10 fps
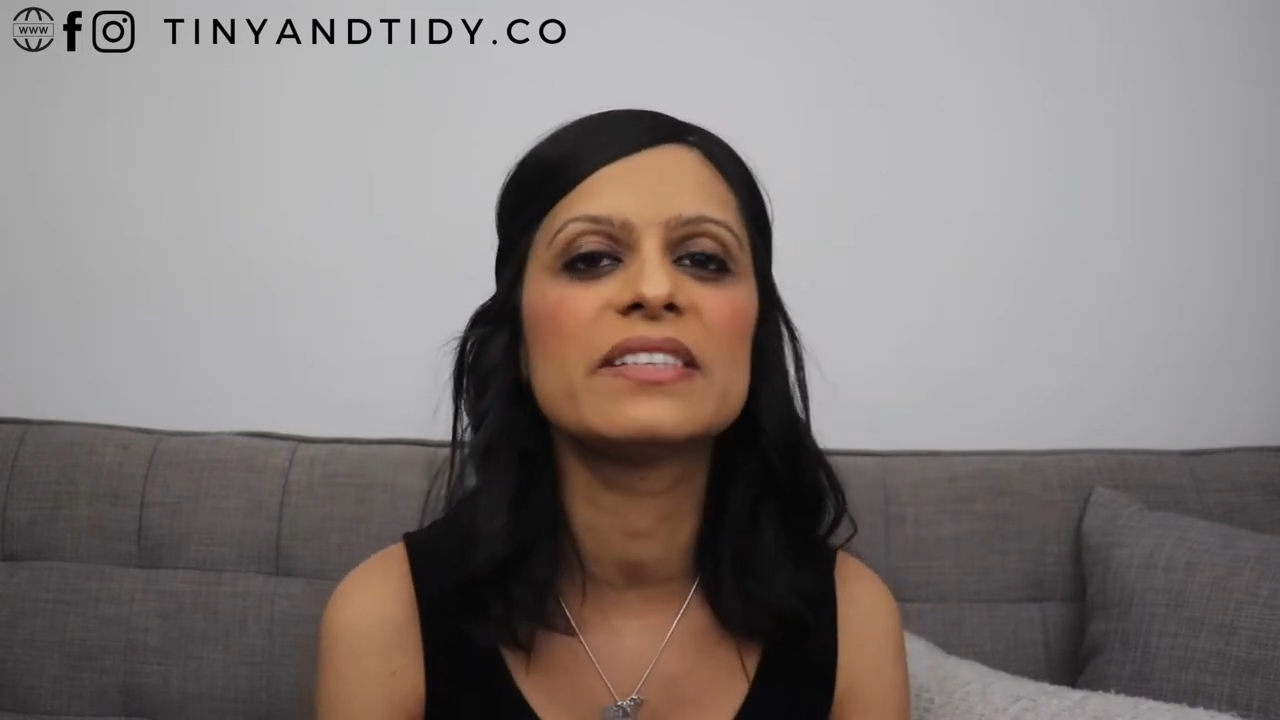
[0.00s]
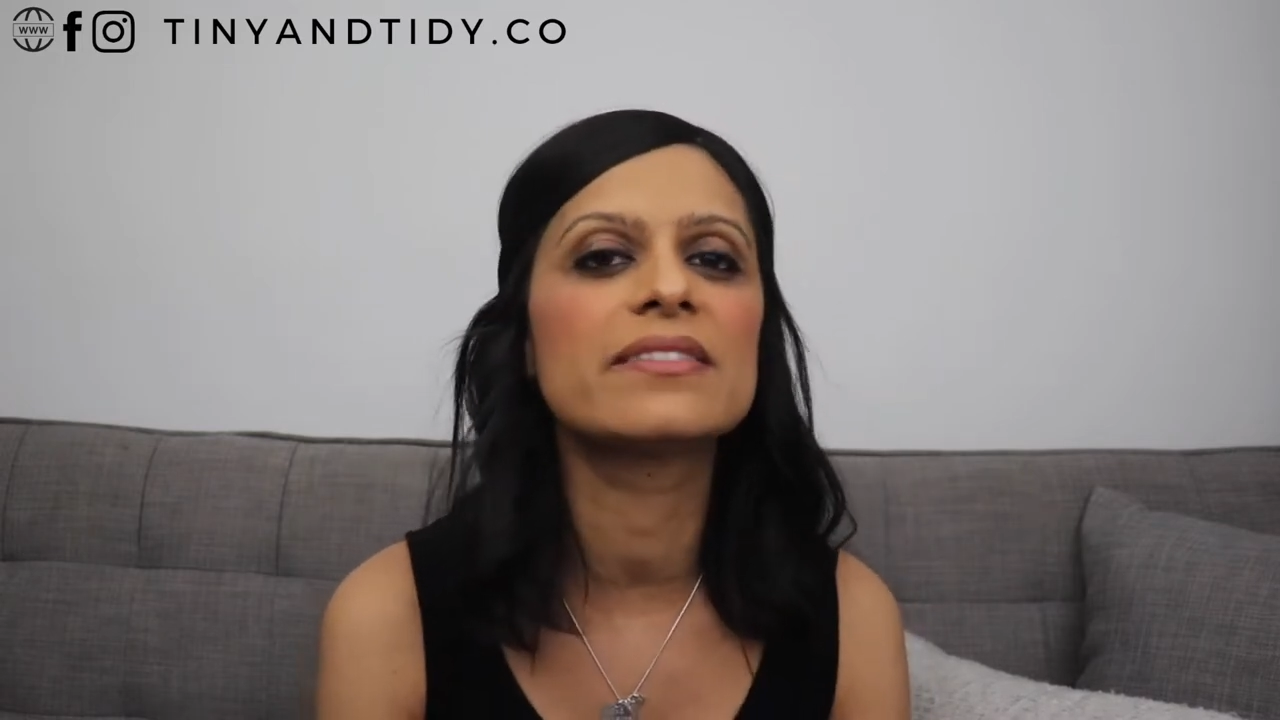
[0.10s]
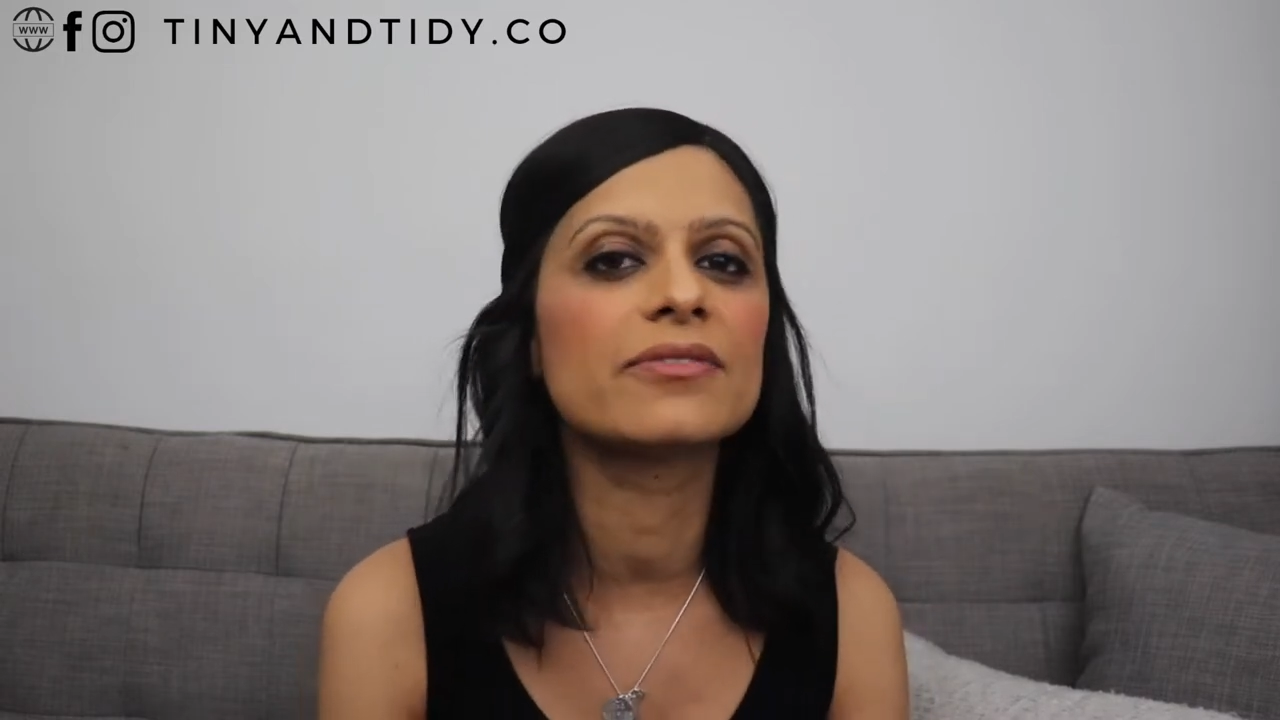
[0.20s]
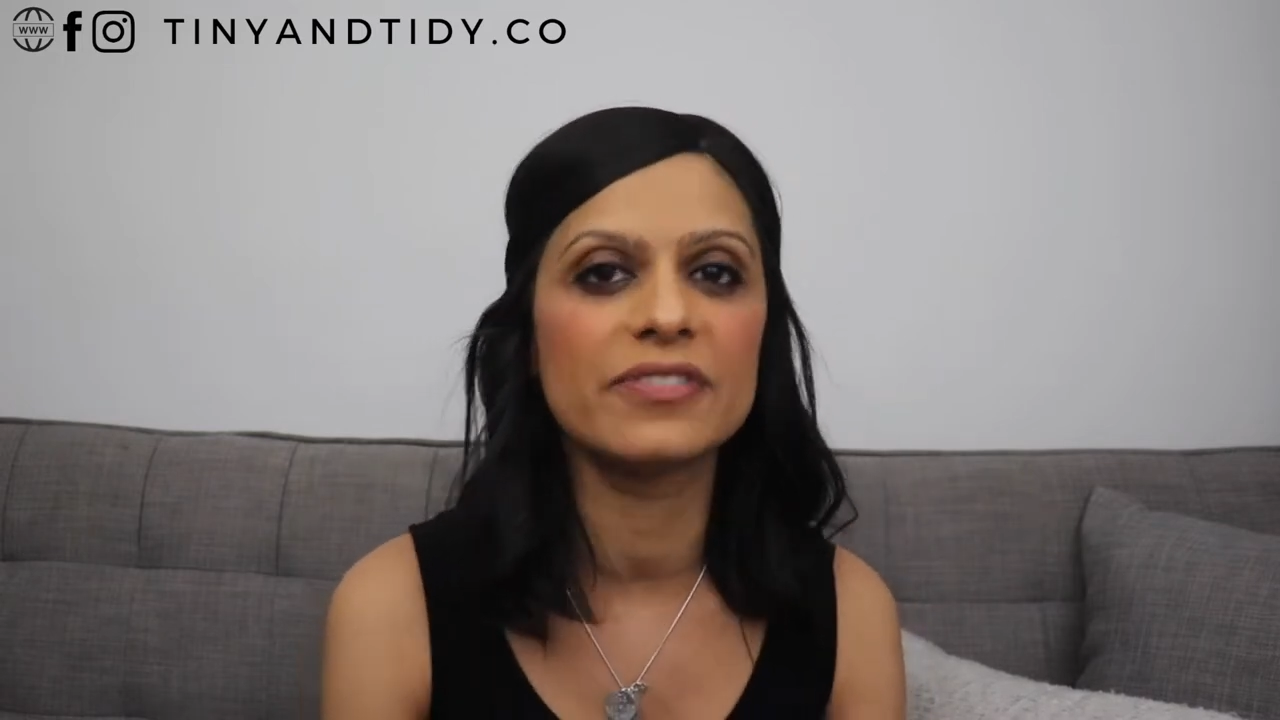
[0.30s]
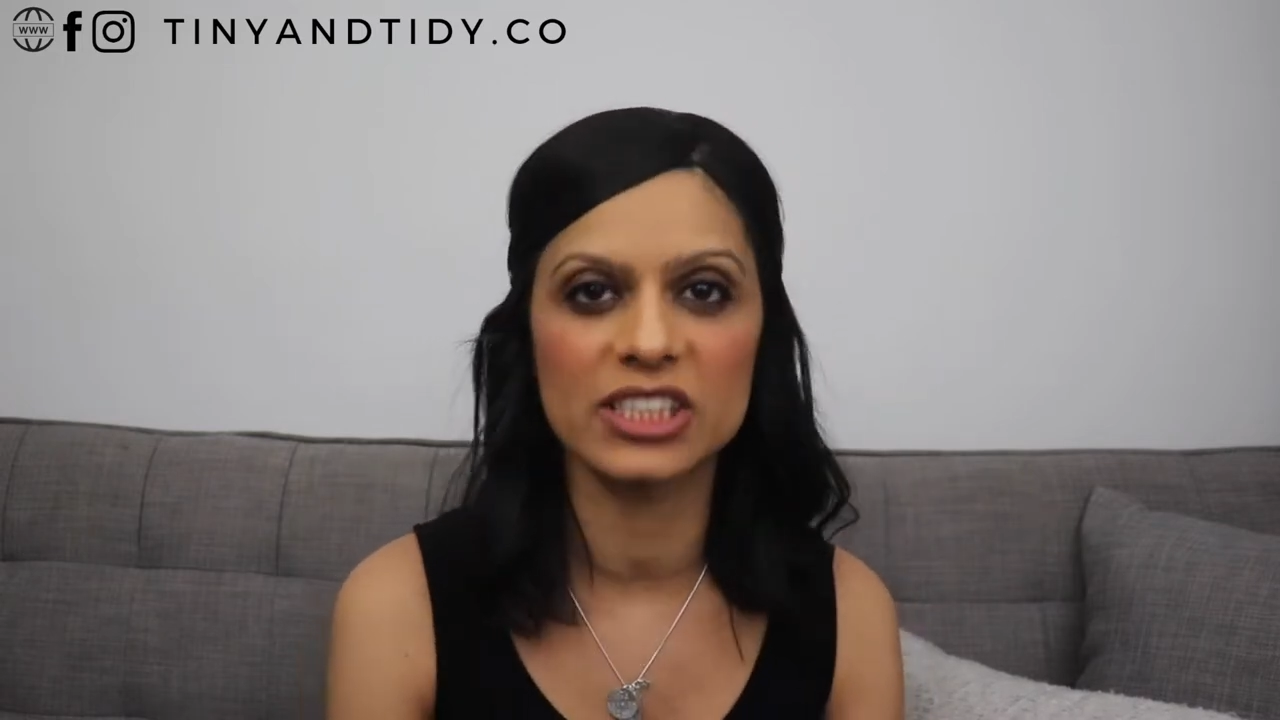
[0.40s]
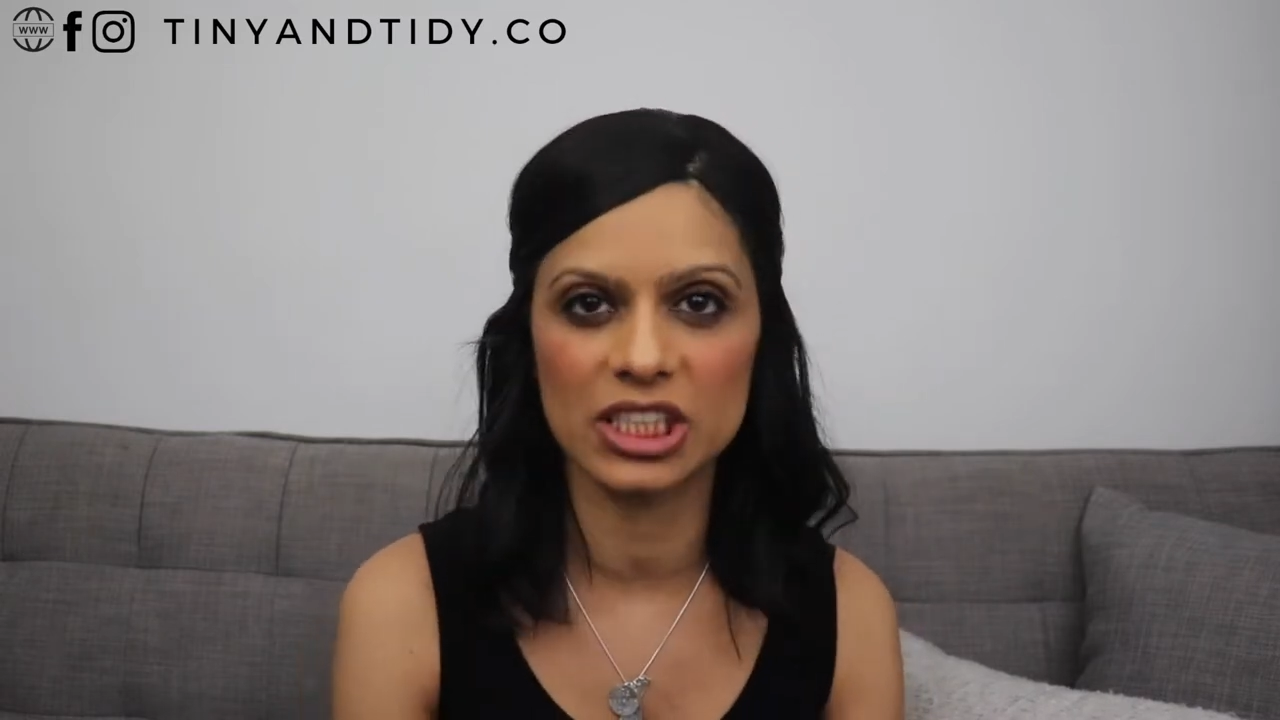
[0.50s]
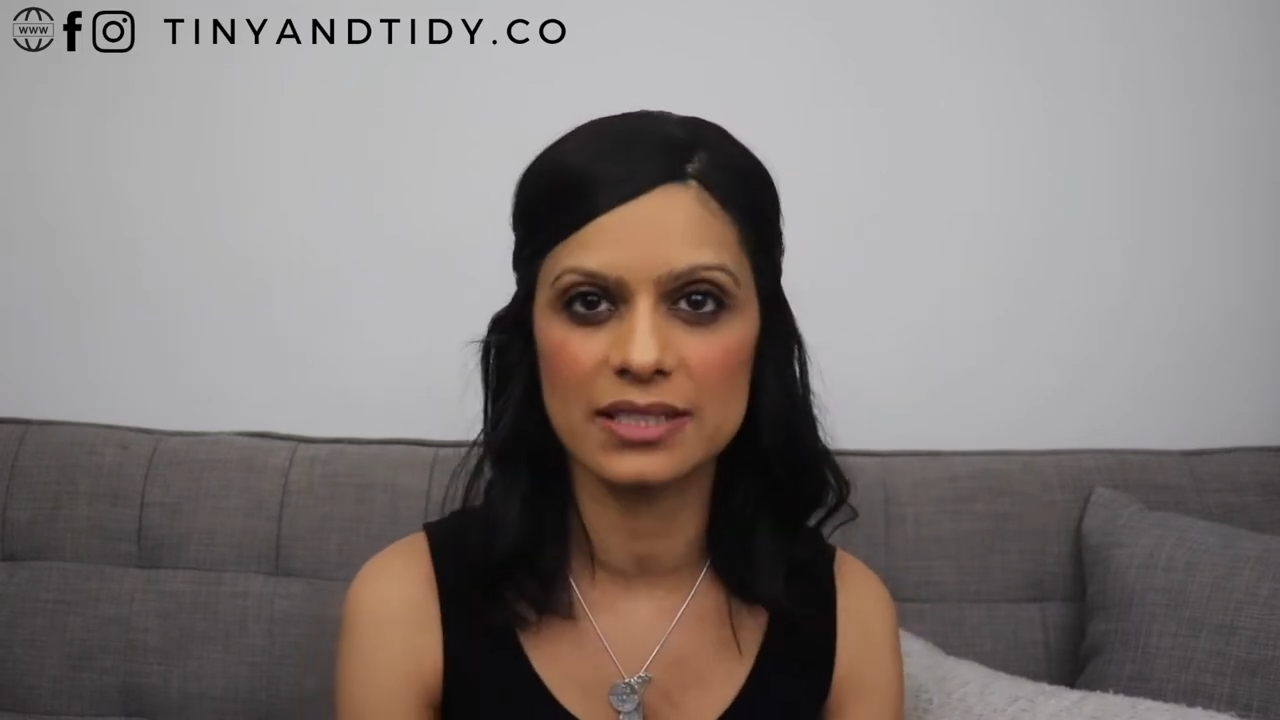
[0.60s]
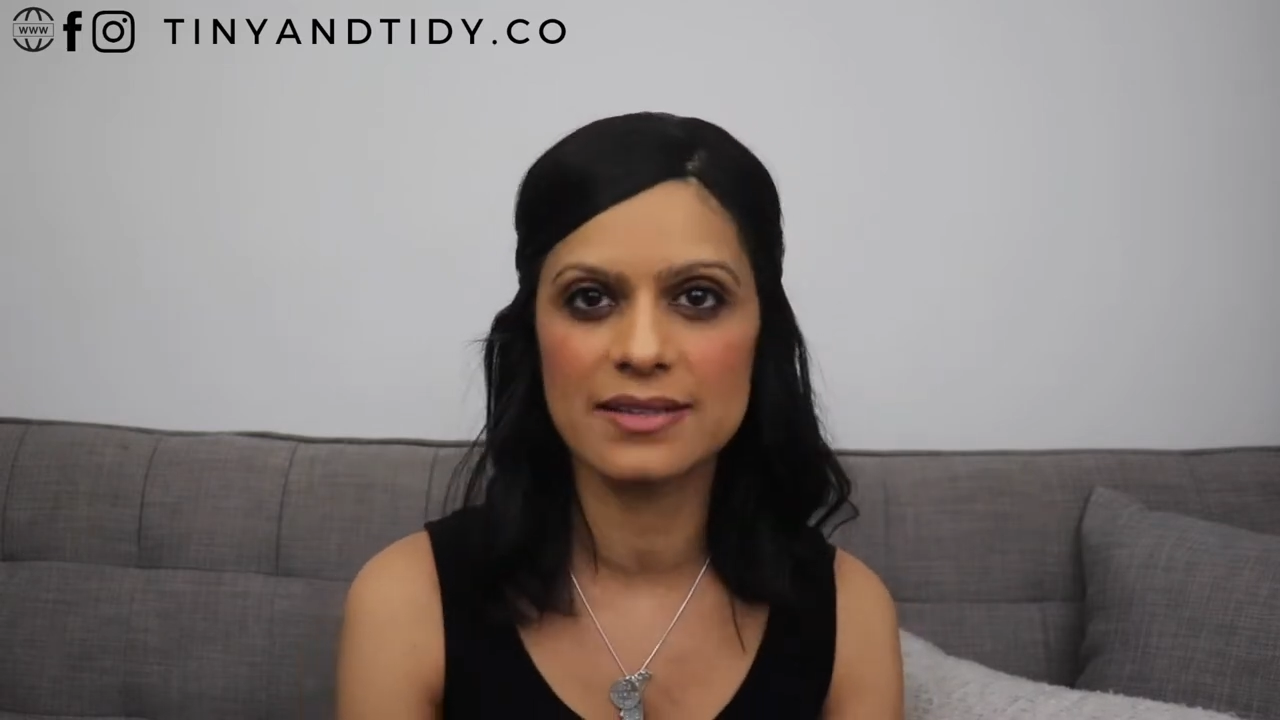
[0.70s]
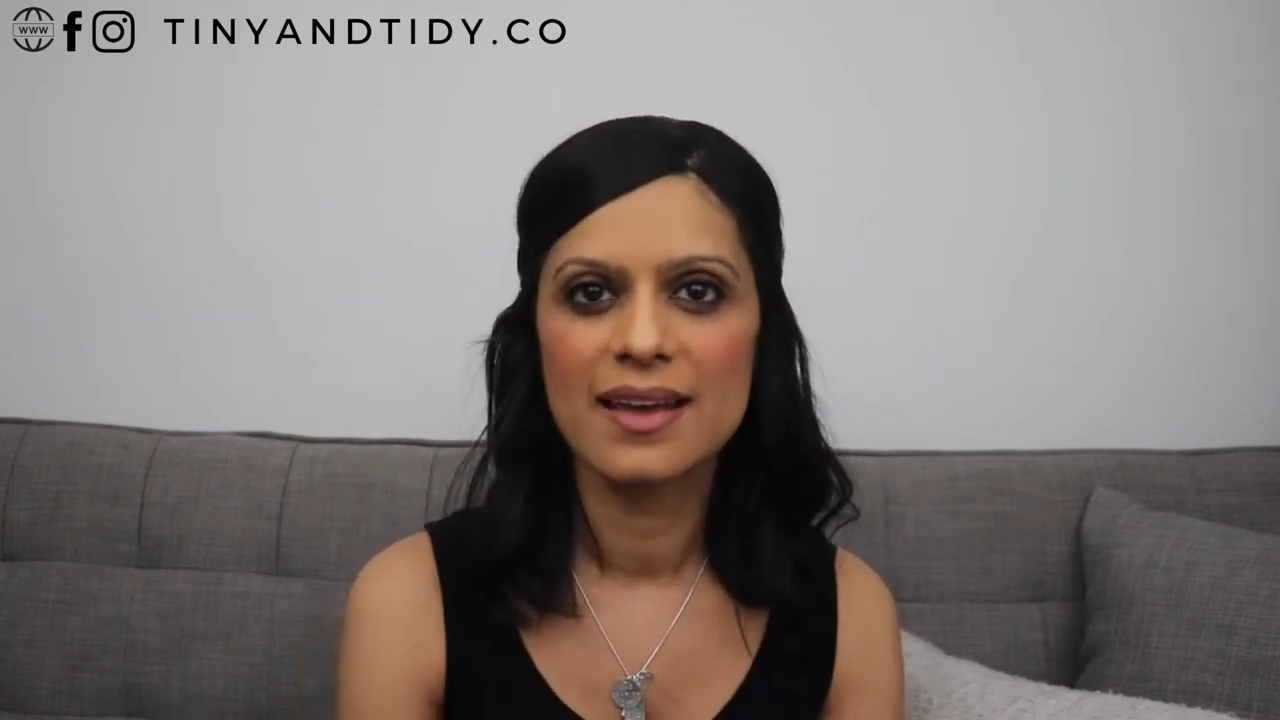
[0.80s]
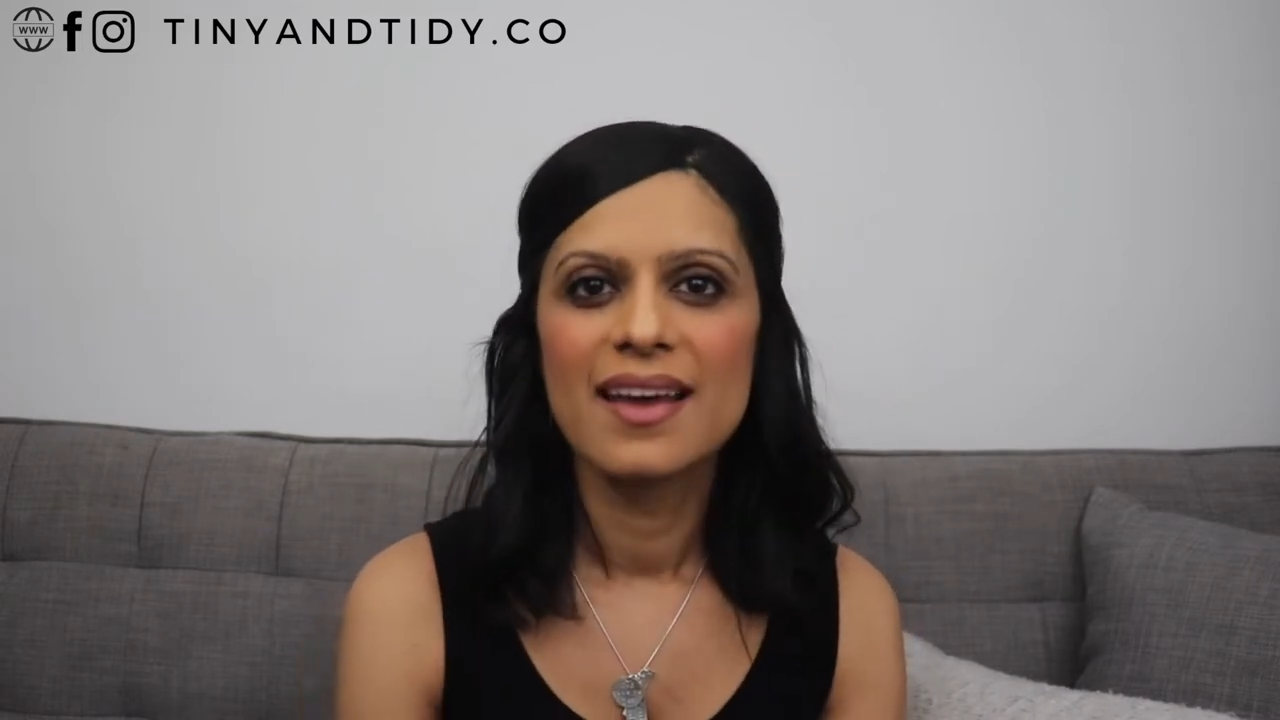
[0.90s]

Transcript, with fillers: be sufficient.